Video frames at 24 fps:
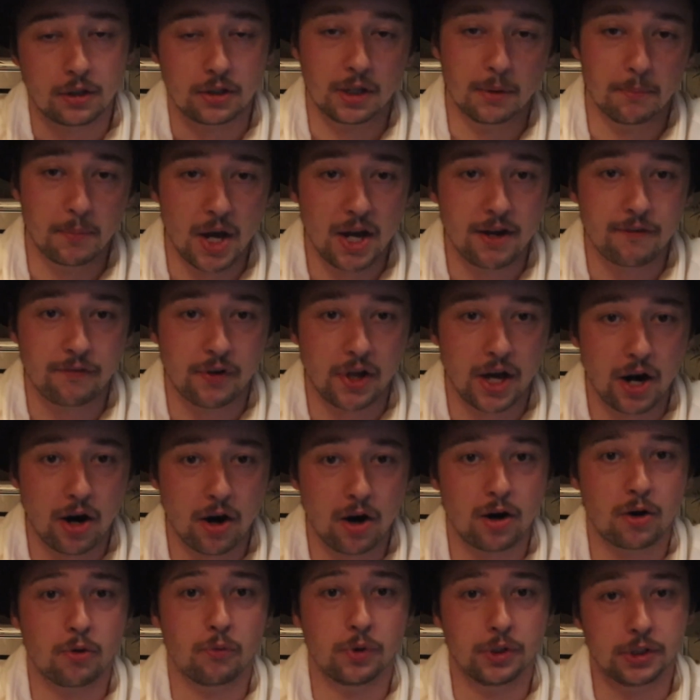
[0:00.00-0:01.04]
The
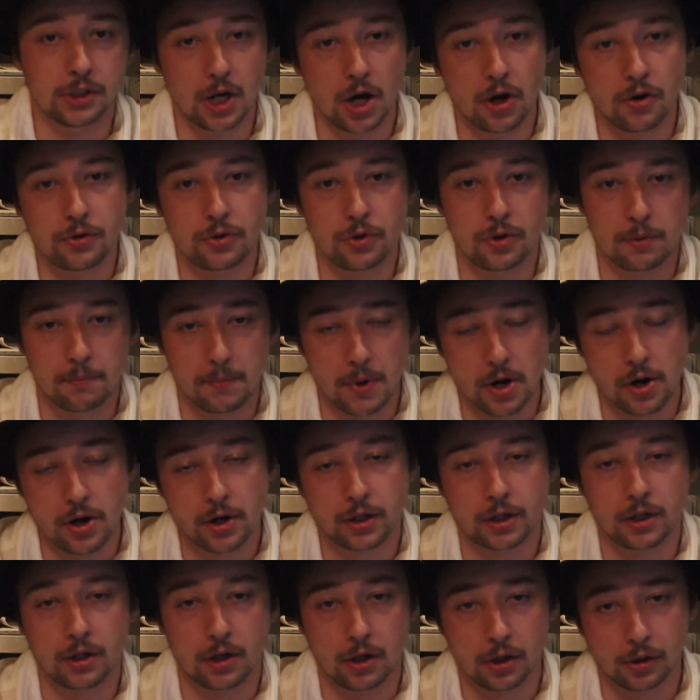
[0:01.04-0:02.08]
Mayflower would go to
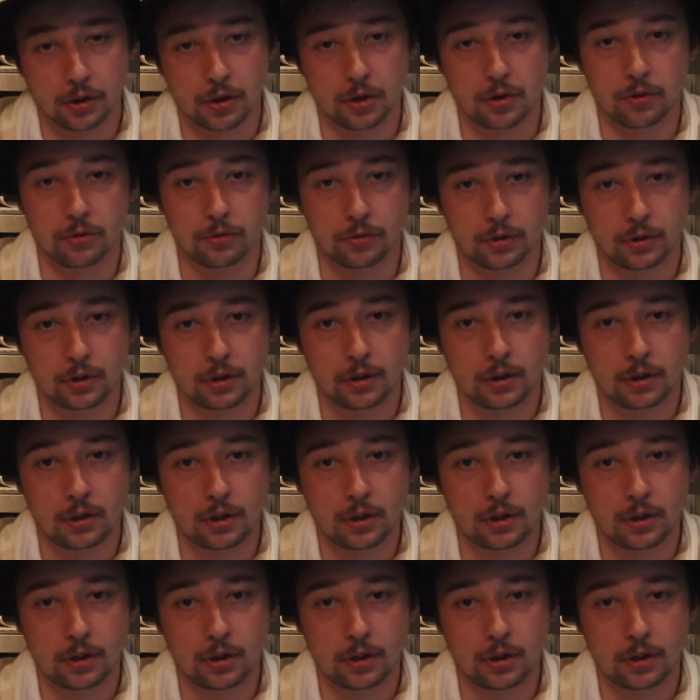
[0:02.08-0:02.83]
America alone.